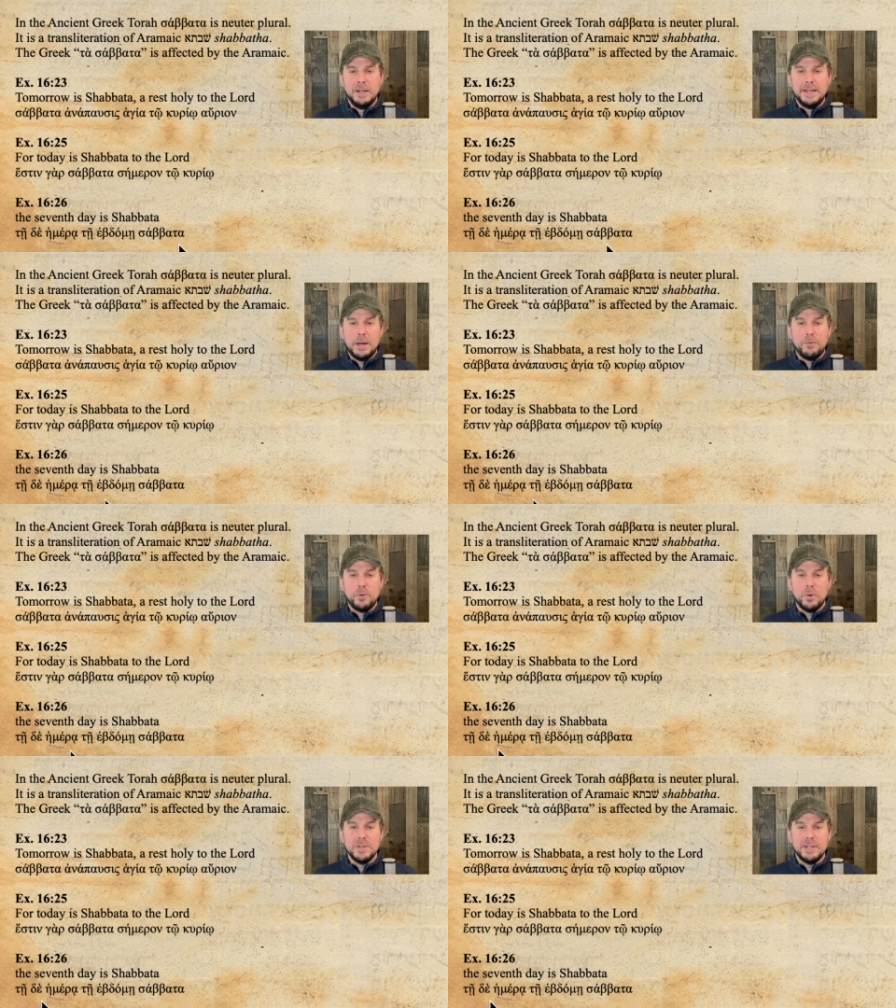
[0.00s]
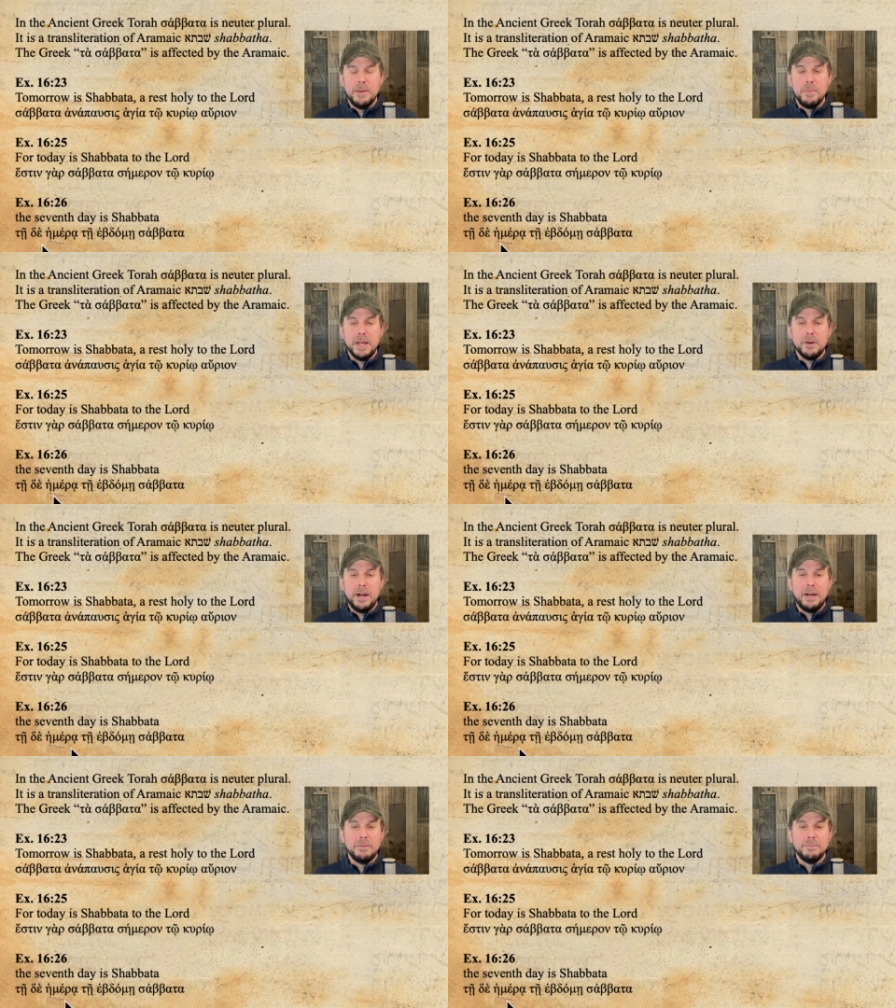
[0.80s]
Now, of course,
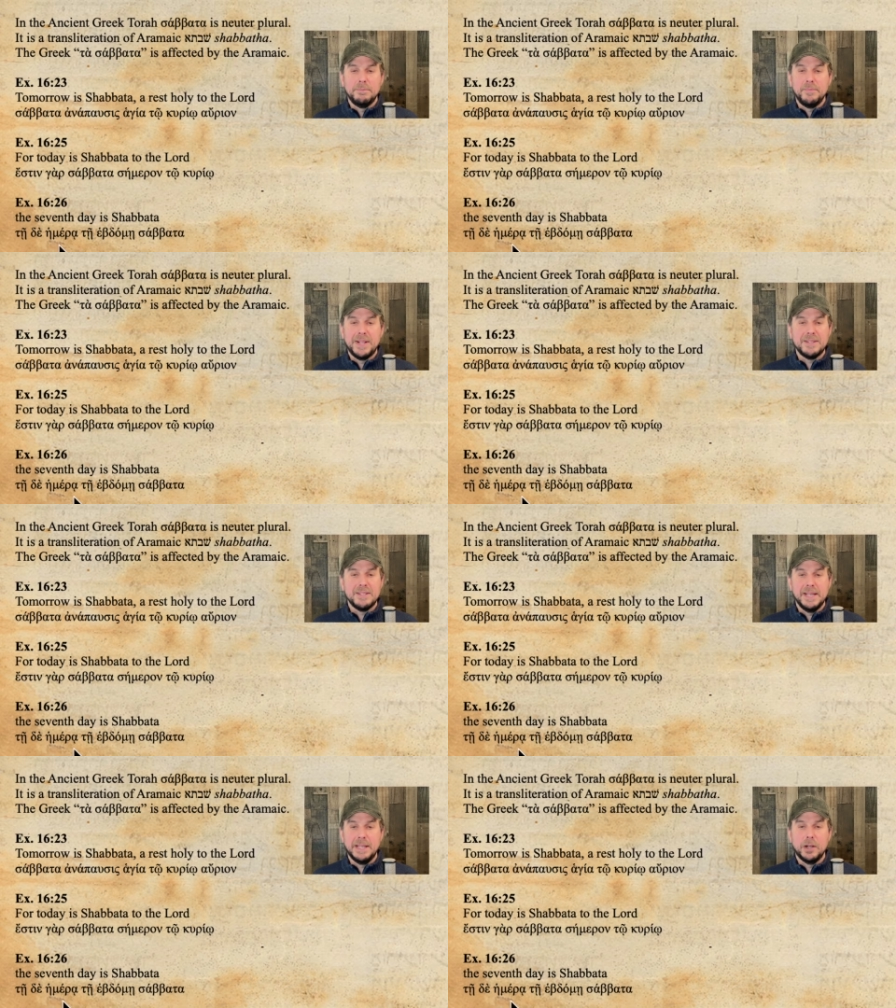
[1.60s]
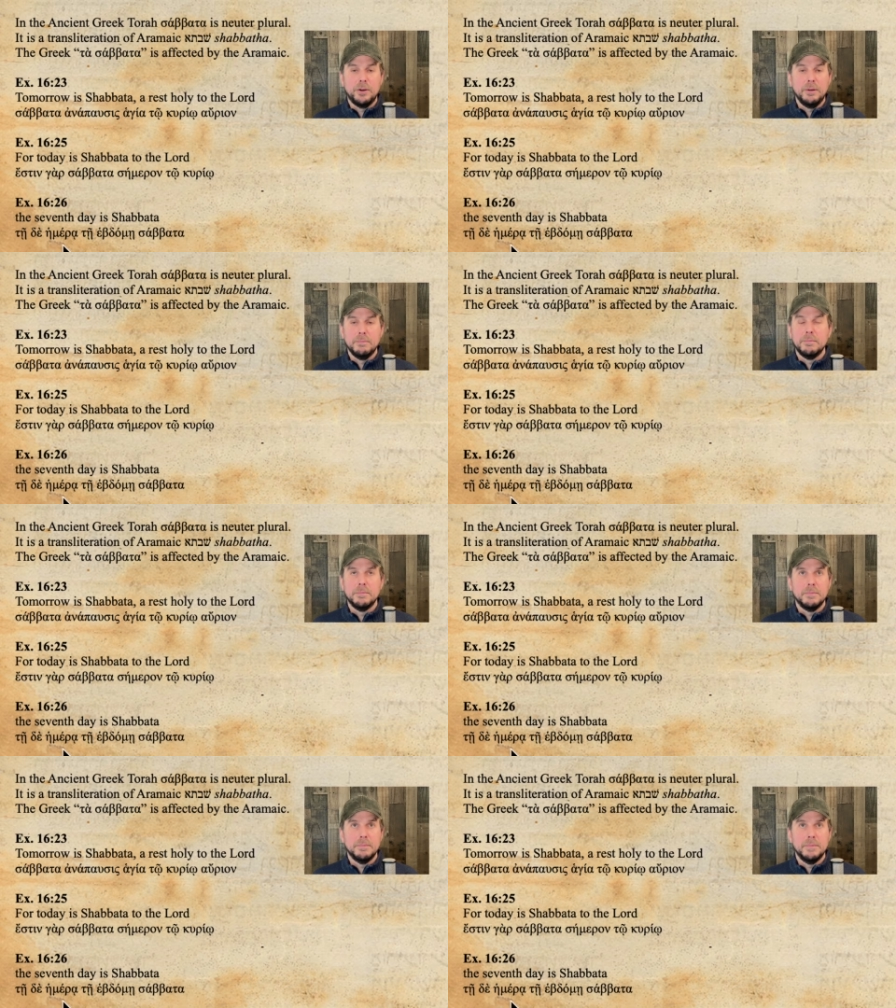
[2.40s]
hemera that's singular.
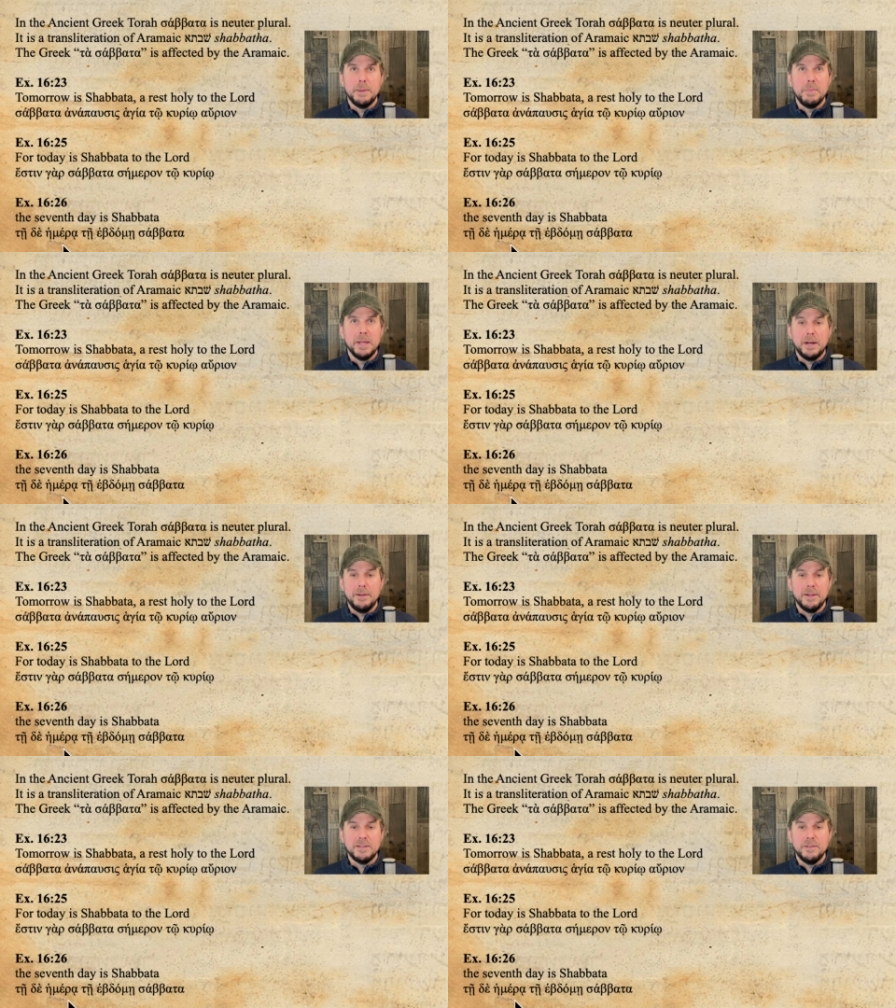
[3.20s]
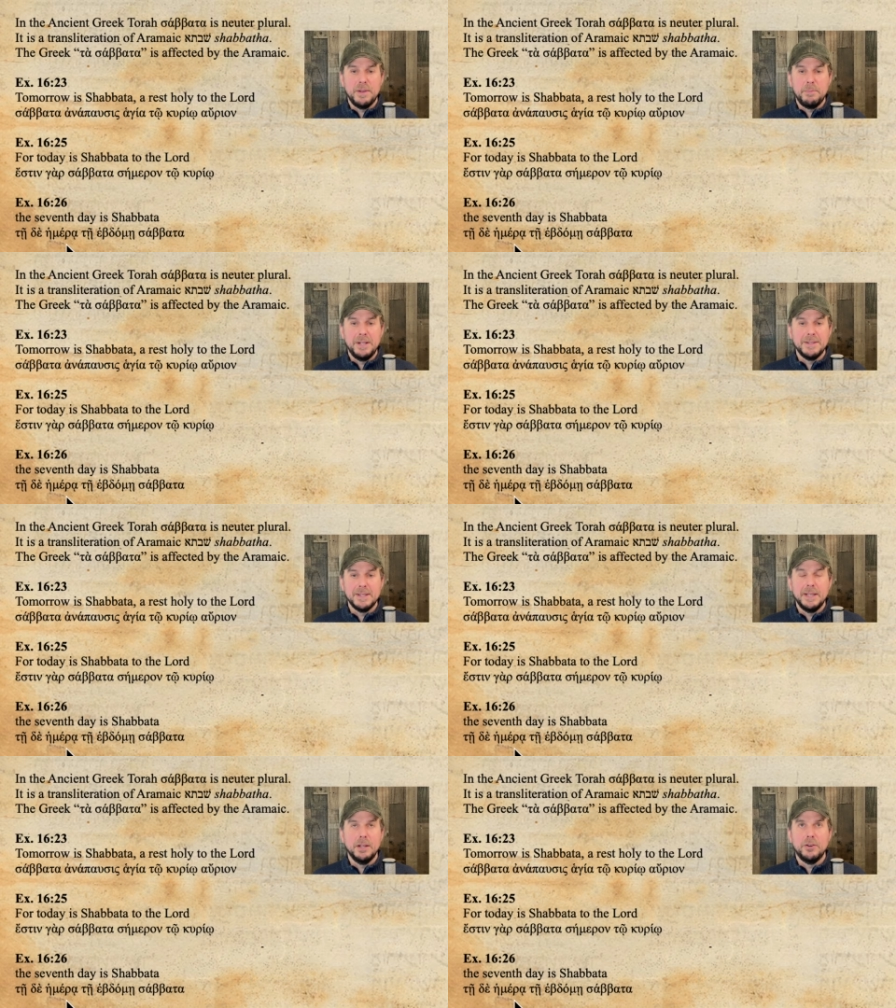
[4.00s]
hemera that's a feminine
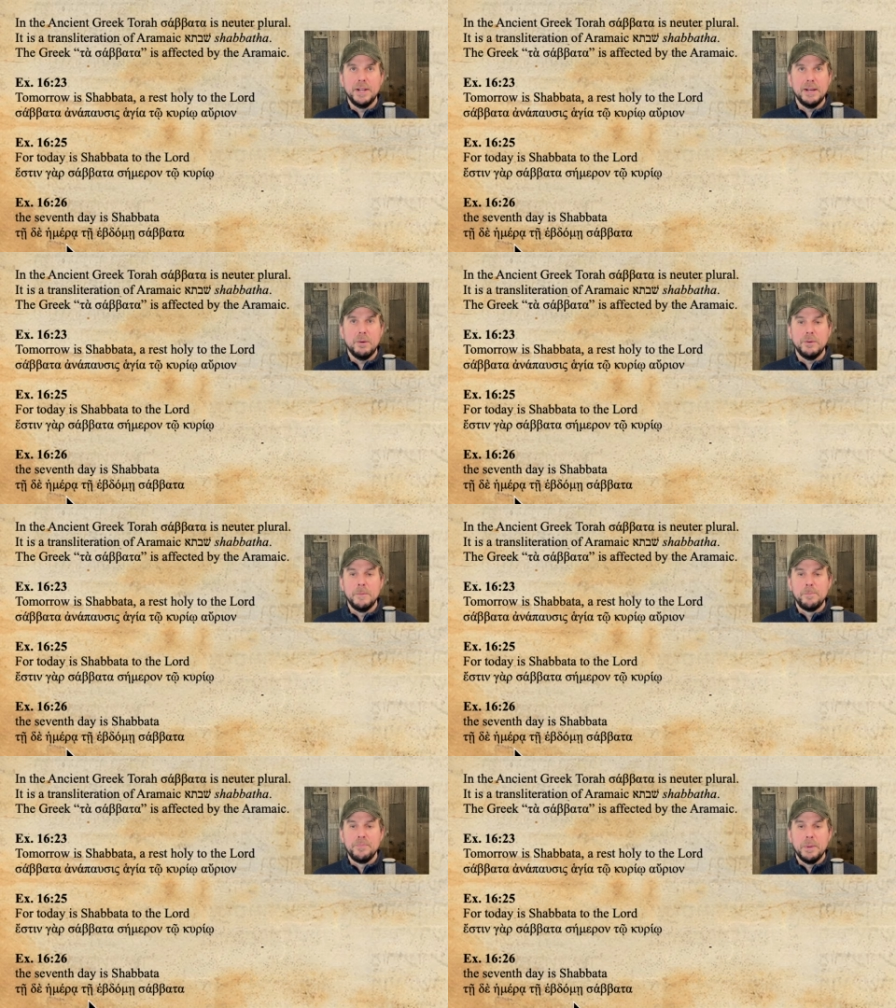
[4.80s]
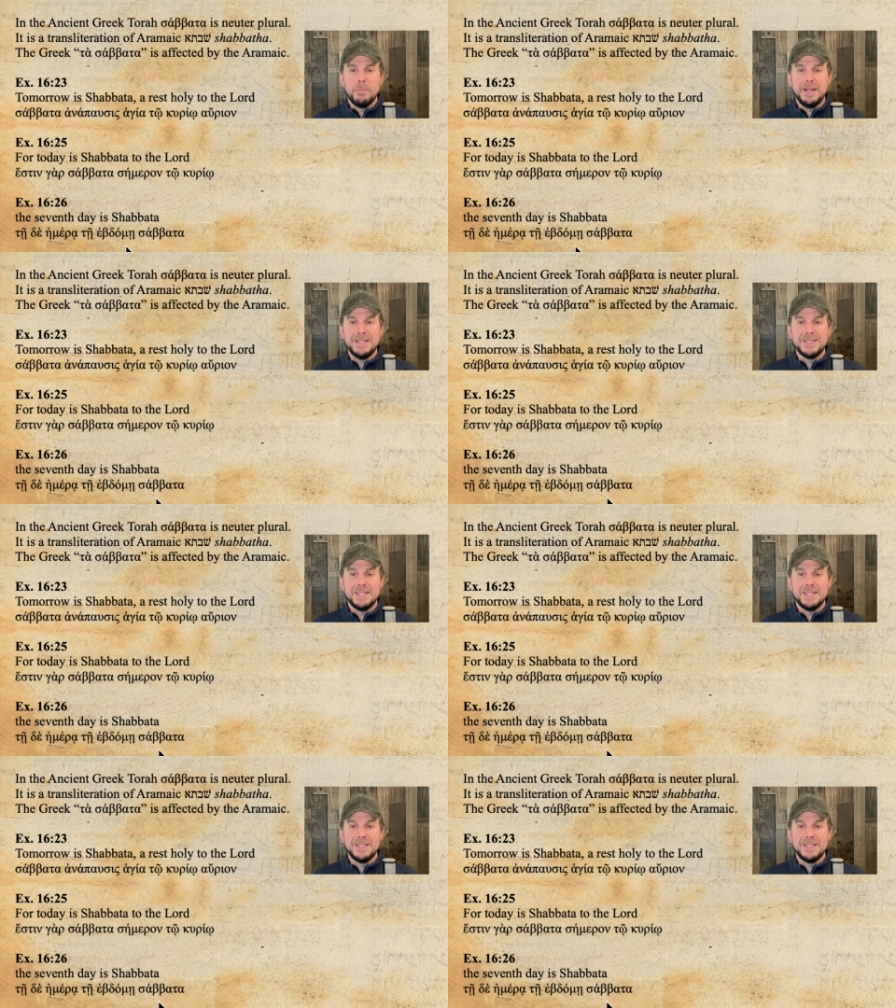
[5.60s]
singular noun, but it's